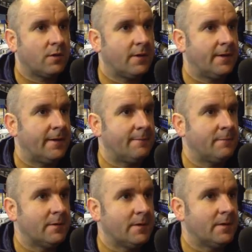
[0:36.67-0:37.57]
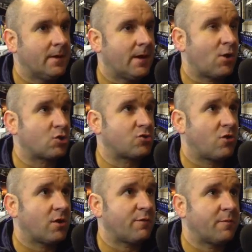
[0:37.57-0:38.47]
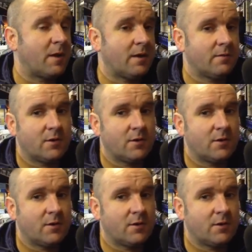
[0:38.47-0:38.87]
and got stronger from that.